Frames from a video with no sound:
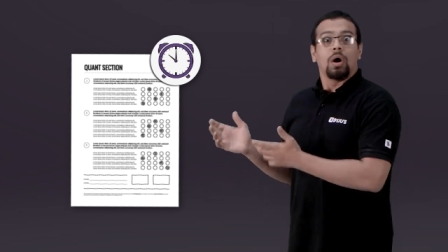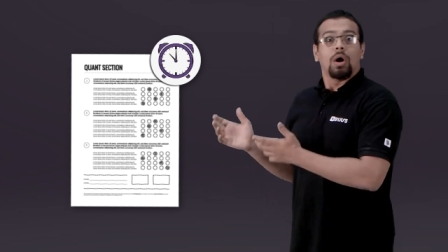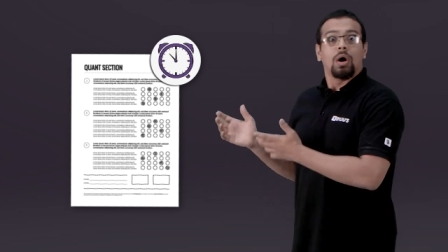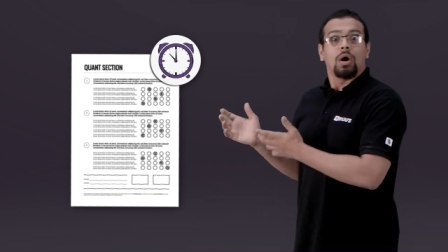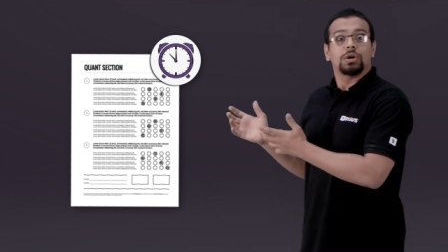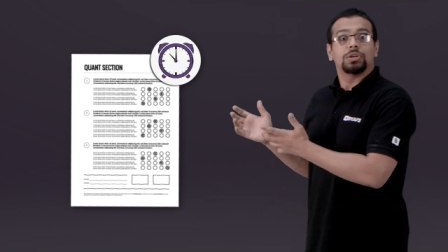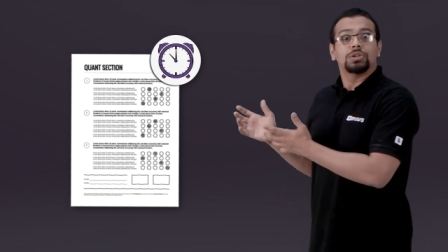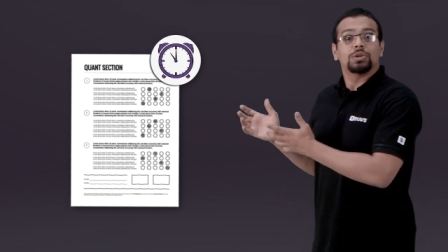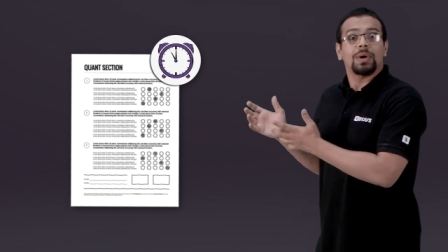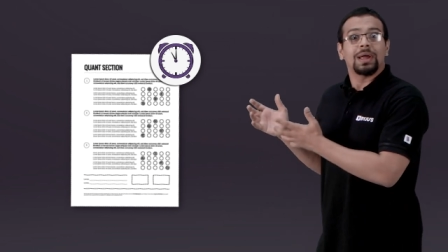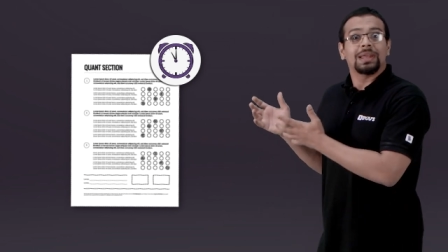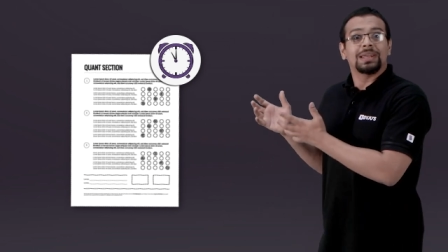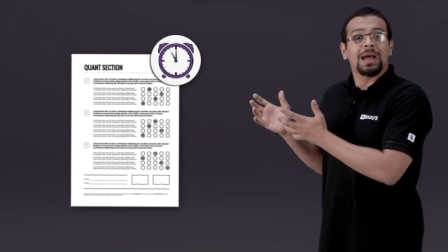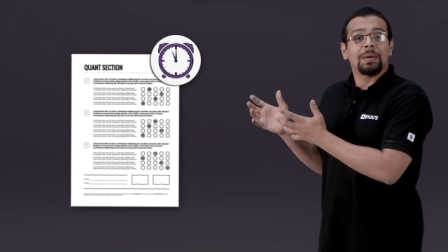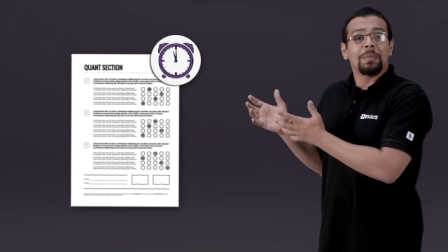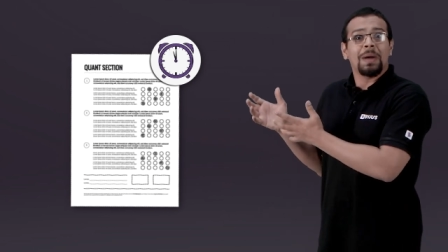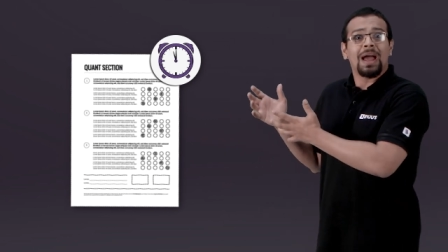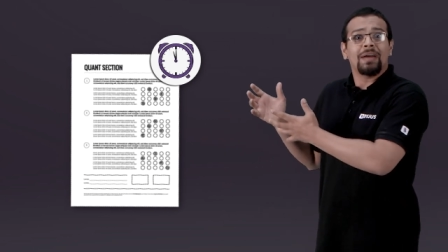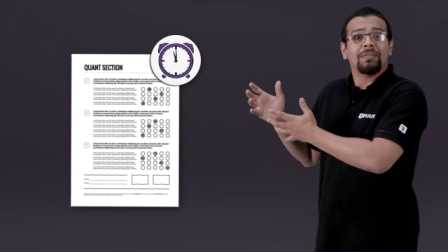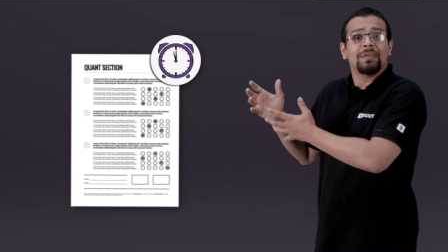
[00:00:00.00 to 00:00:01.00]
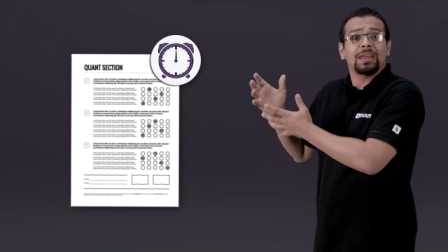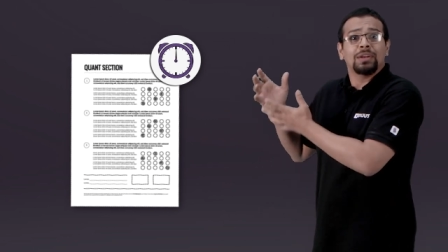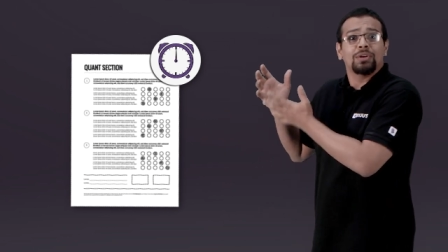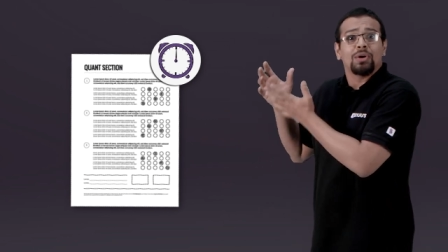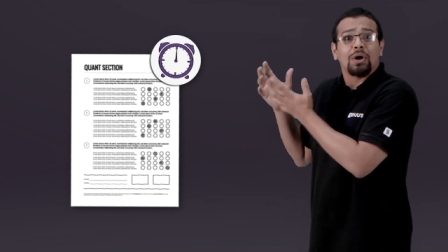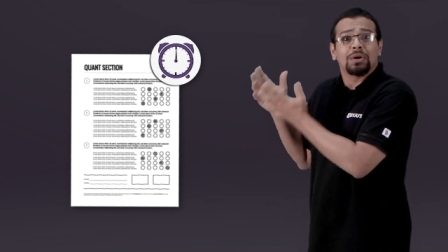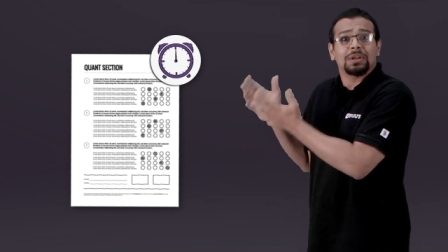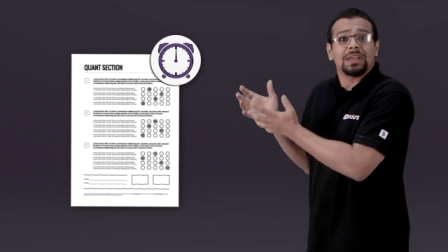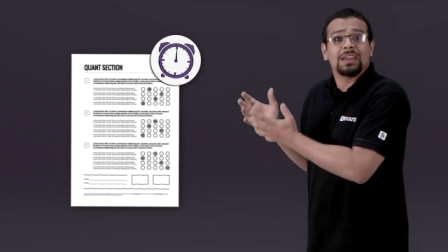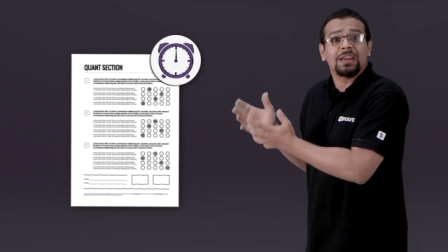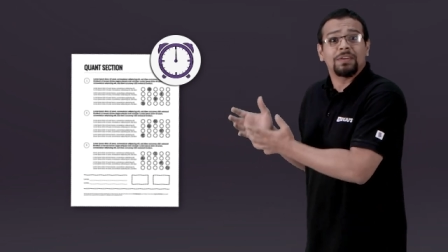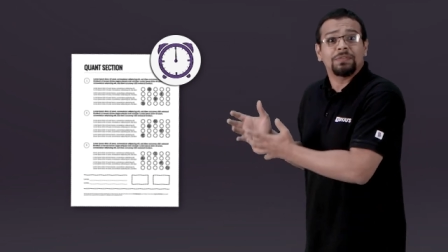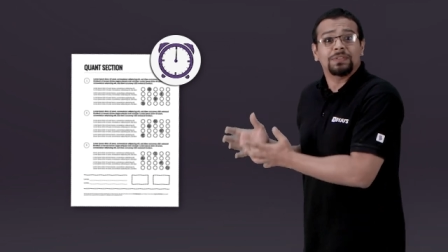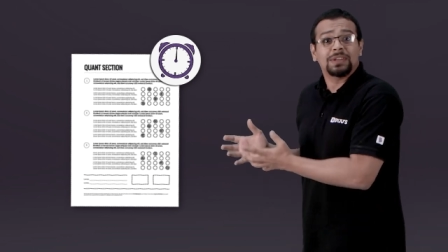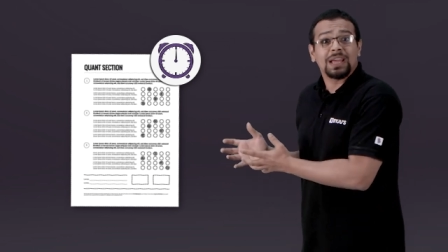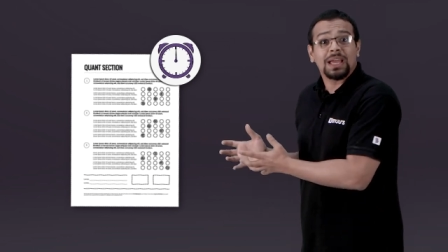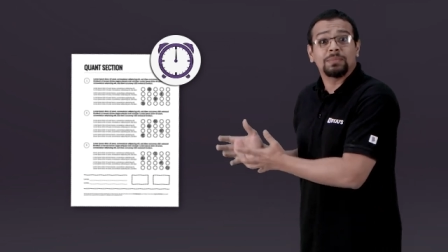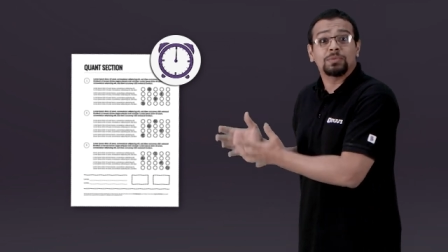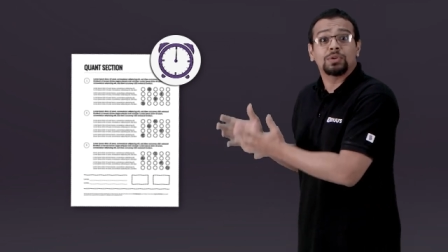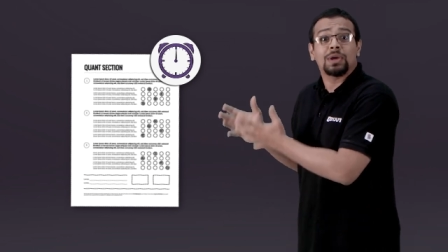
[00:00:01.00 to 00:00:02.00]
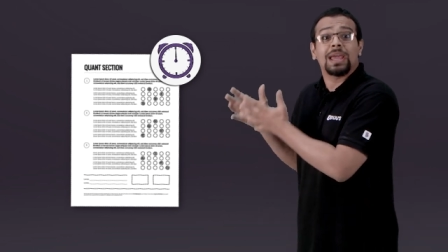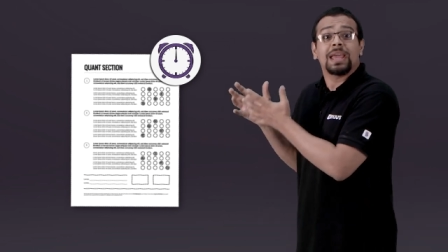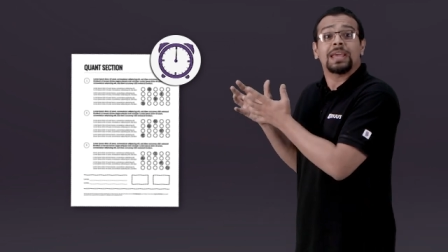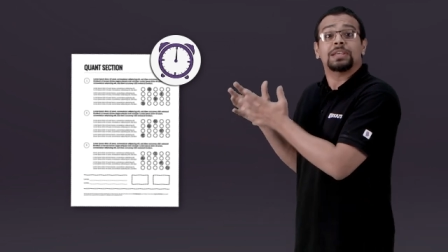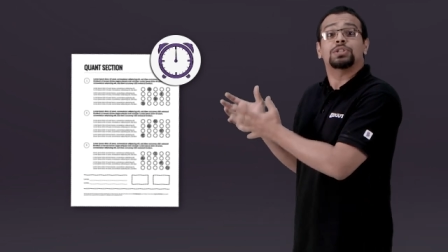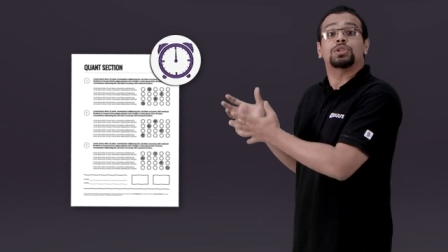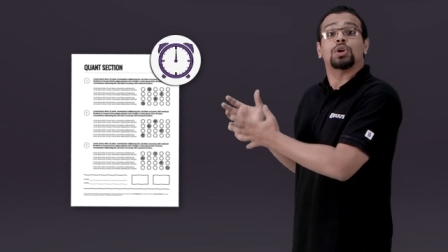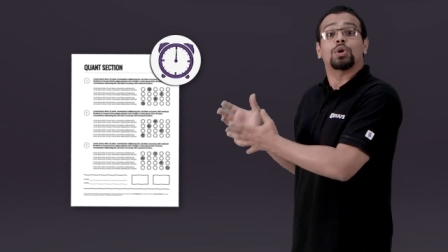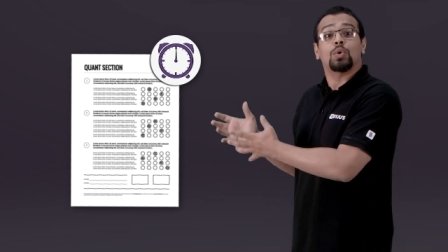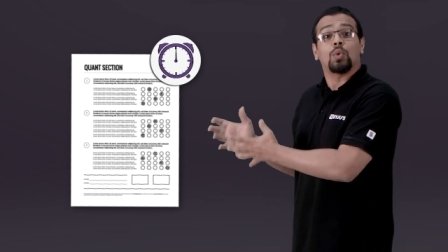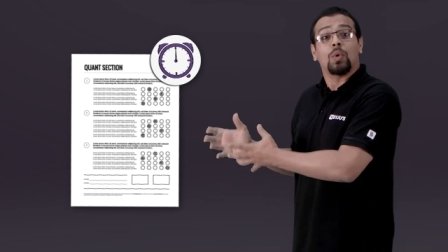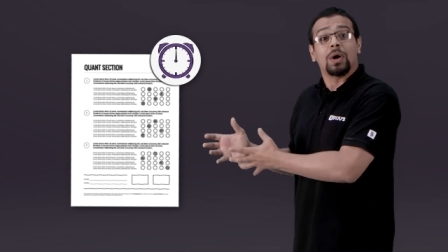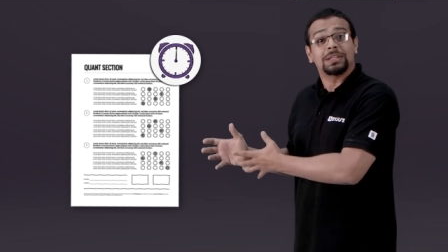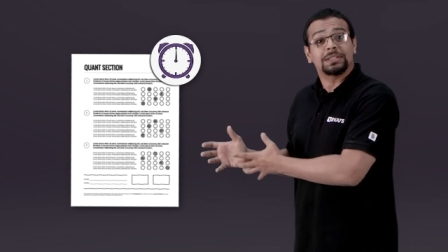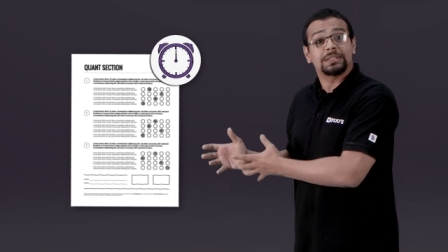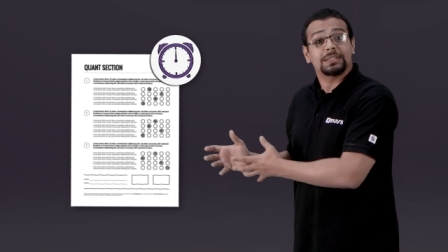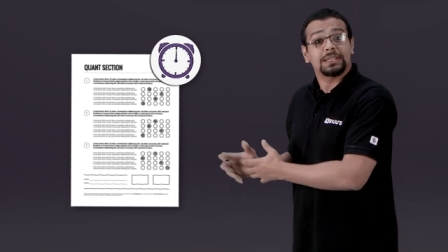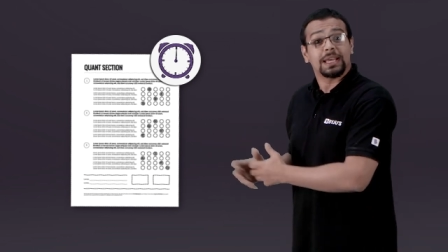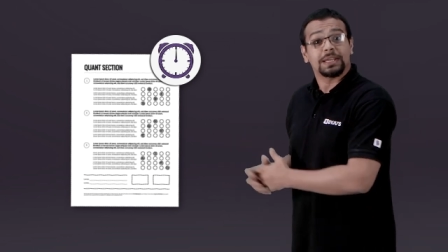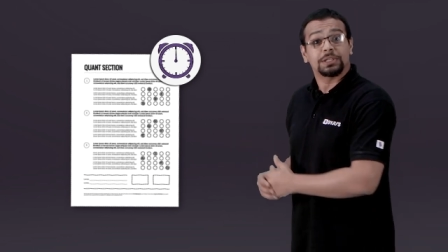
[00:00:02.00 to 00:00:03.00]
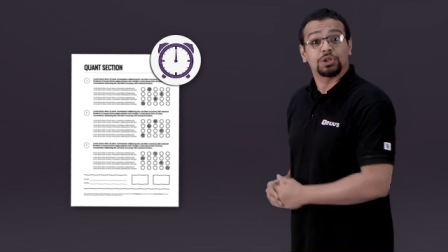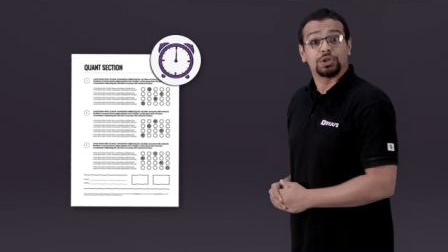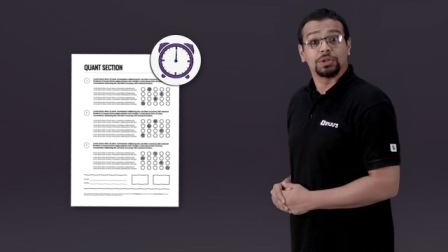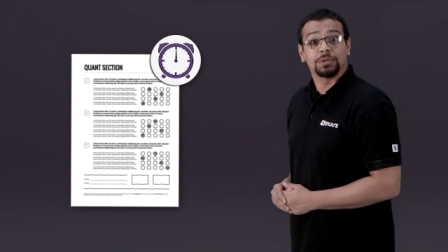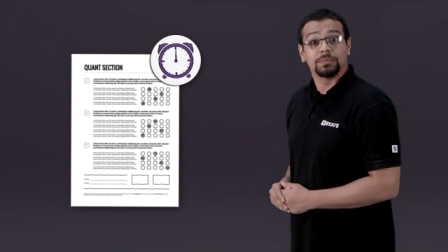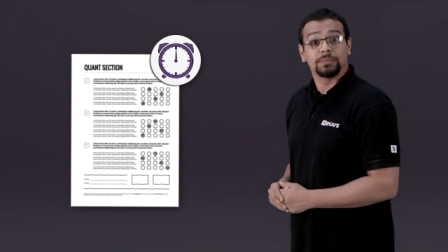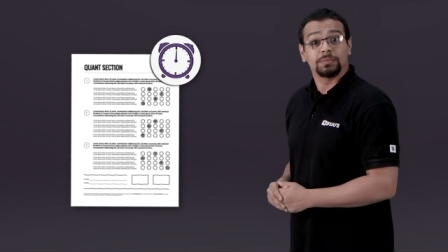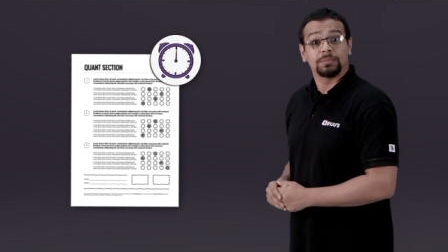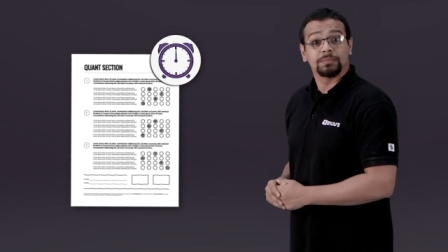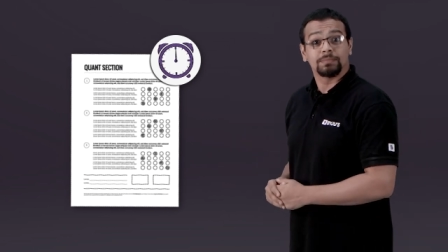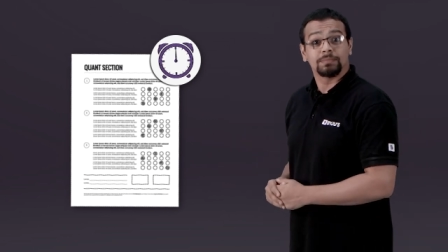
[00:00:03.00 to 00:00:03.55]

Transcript: Or do you end up having not enough time to ace your quant section?